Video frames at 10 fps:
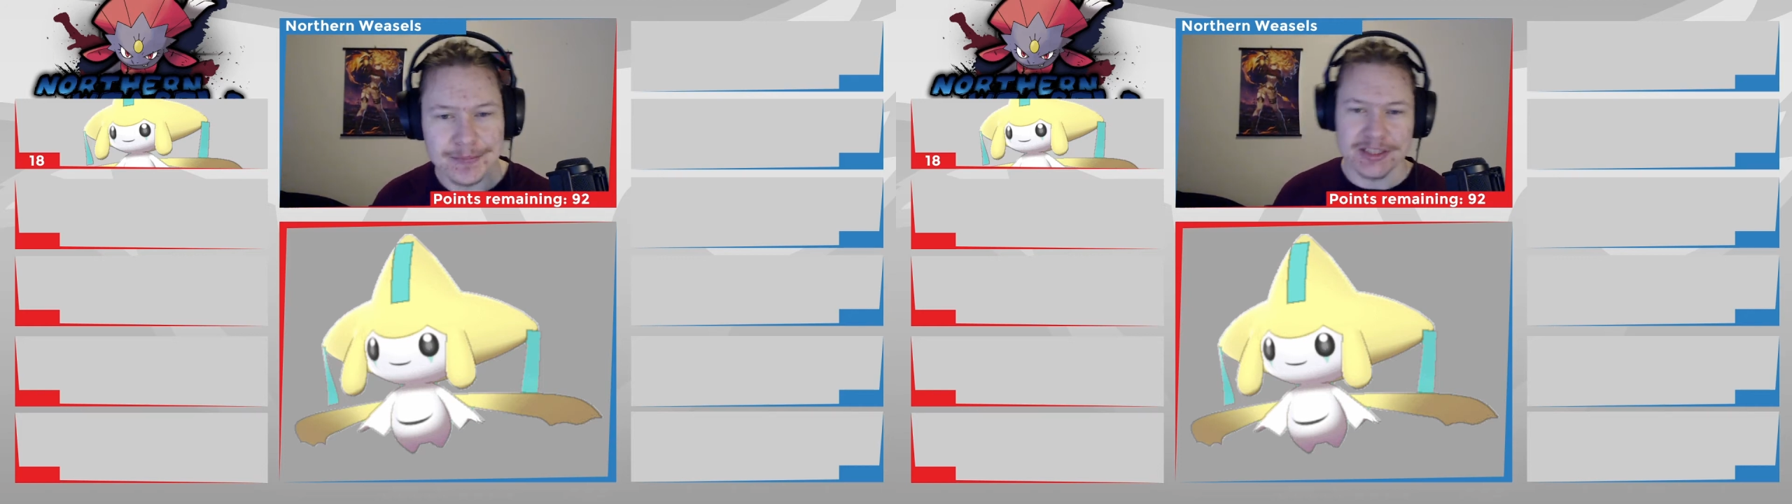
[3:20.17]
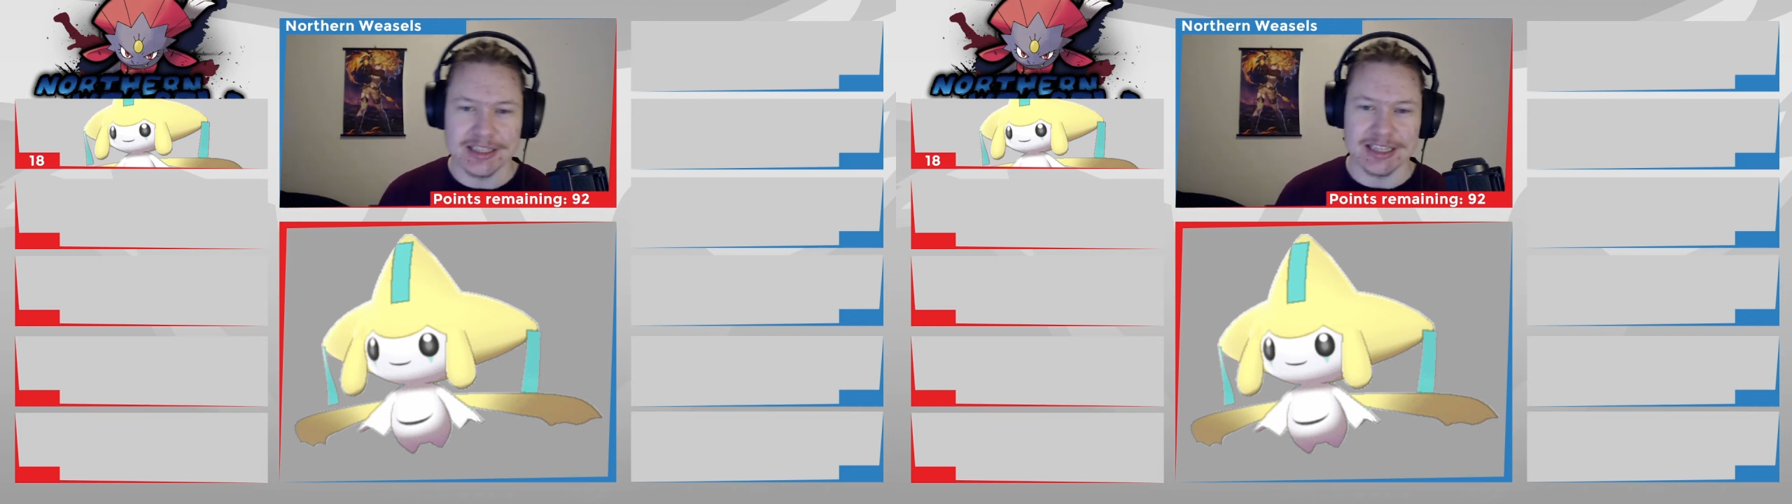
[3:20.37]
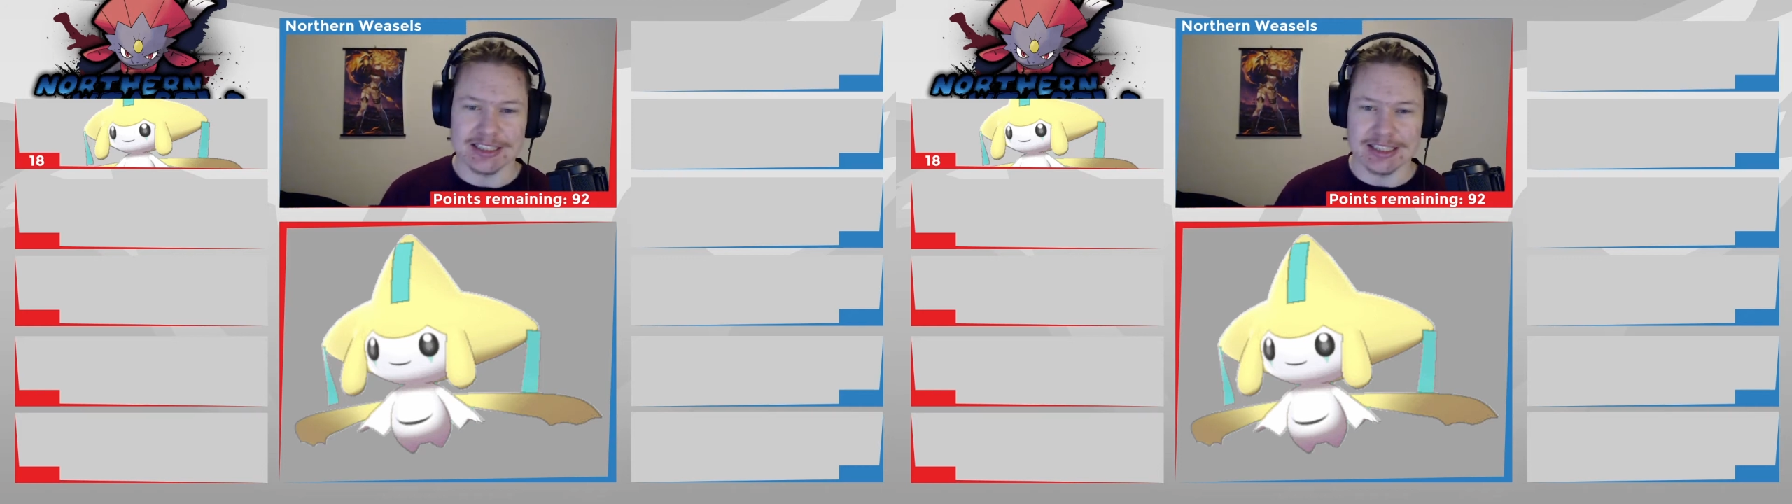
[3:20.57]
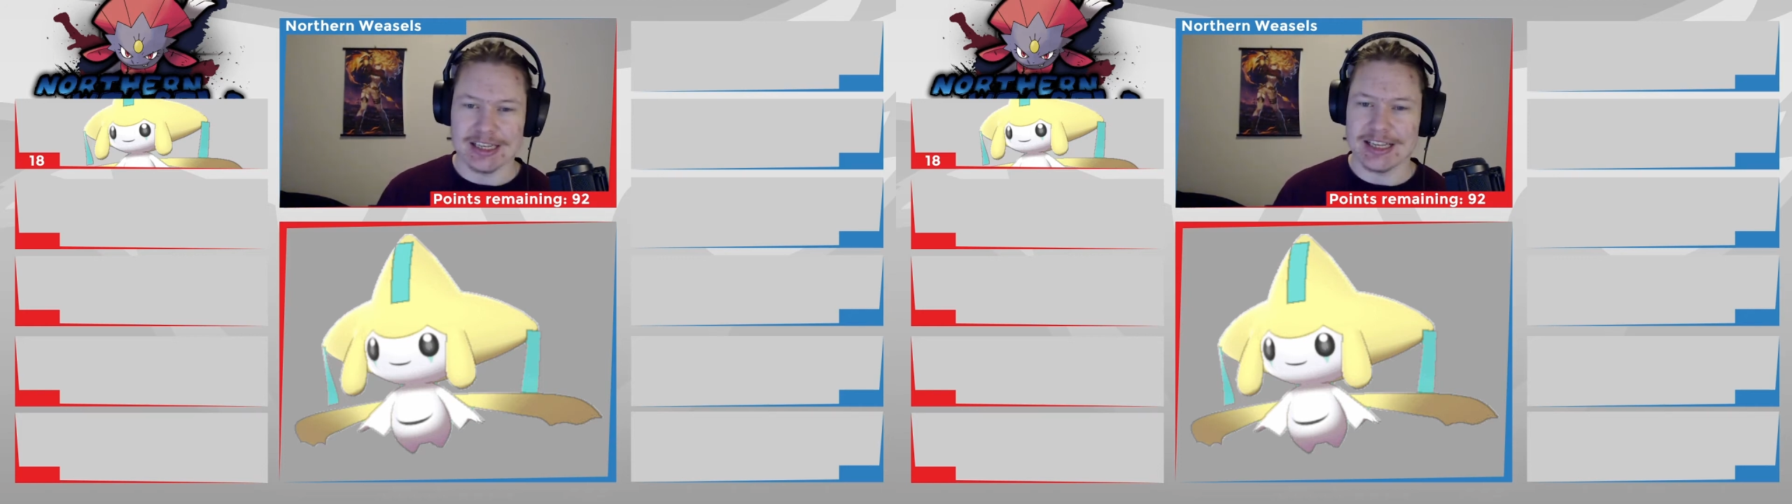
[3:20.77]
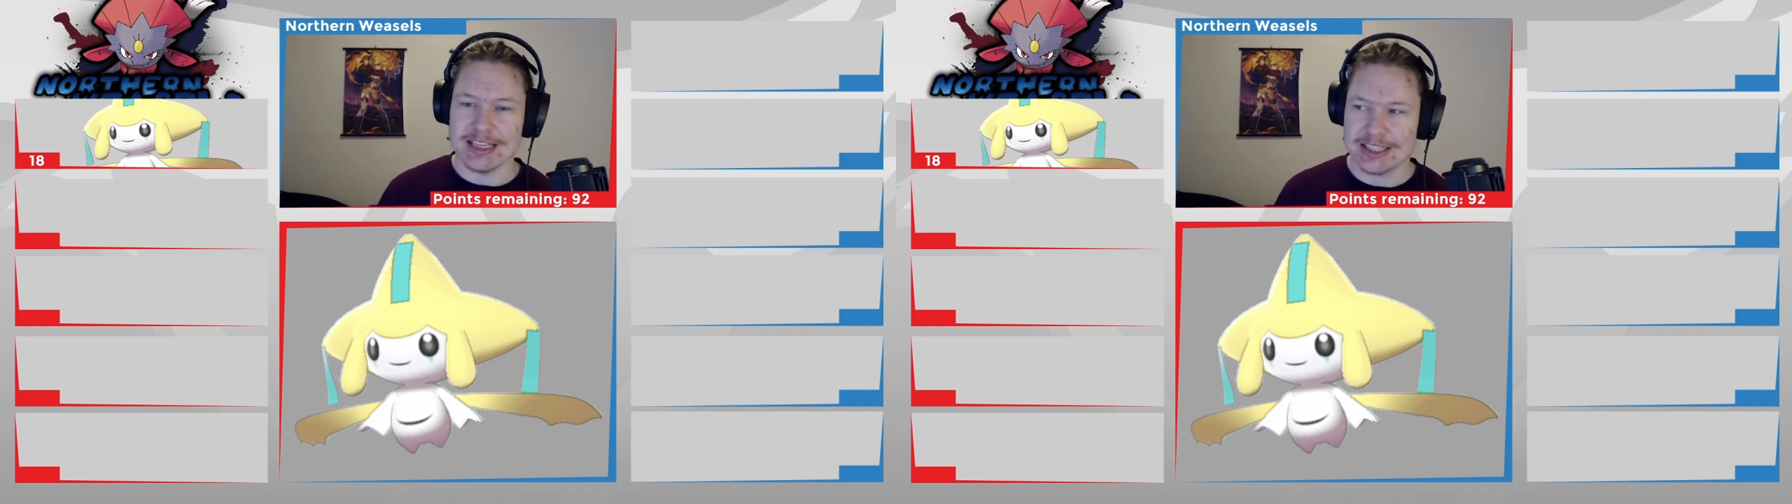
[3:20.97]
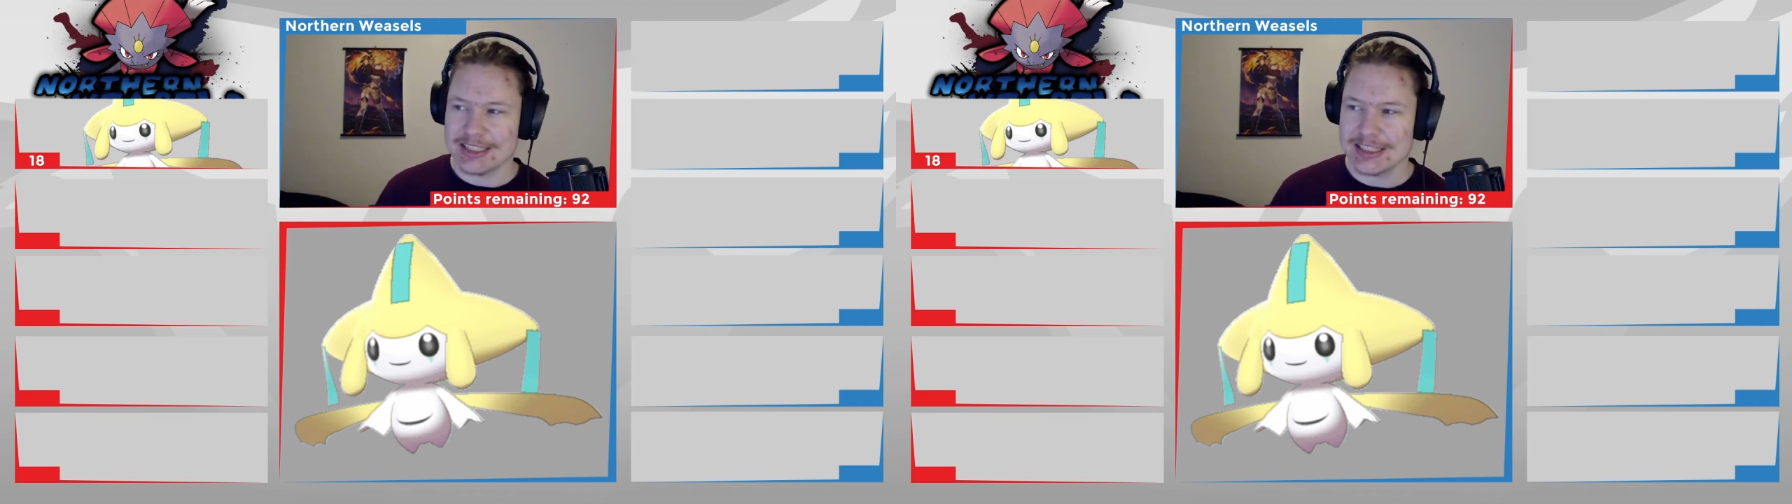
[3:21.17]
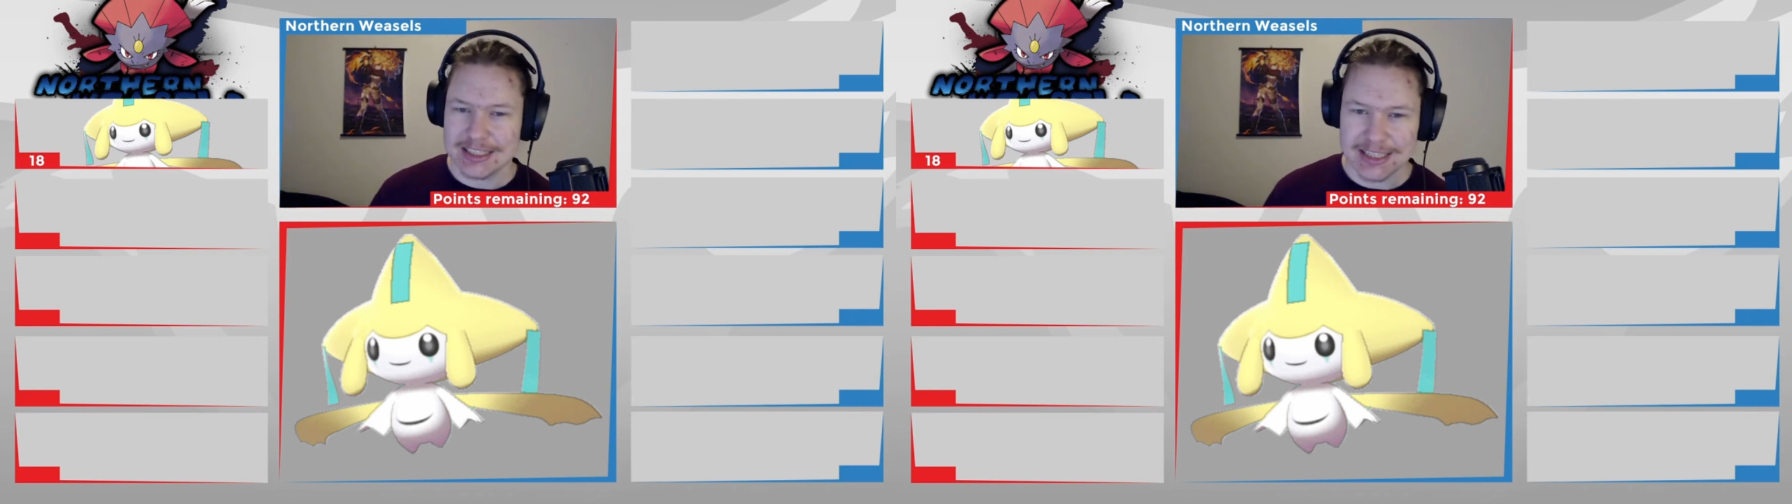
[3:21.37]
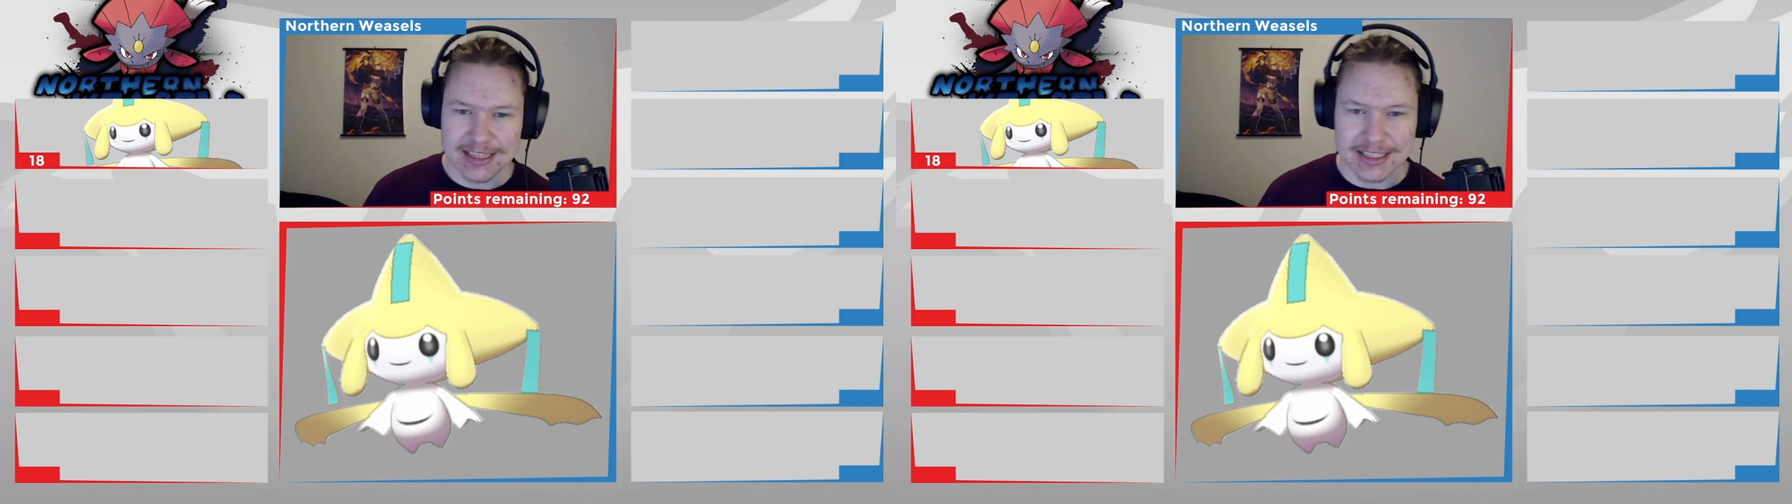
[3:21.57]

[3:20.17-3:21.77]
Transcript: It has this lead seed set,